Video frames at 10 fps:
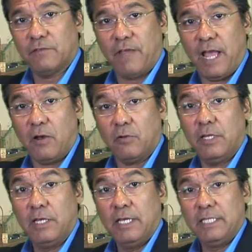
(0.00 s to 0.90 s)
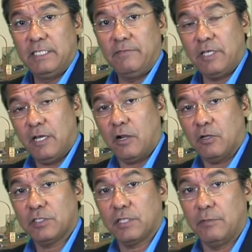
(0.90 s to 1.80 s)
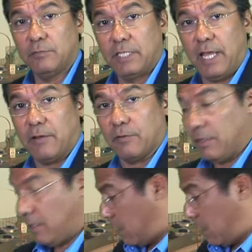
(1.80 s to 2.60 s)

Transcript: found, DVIR's thumbs down.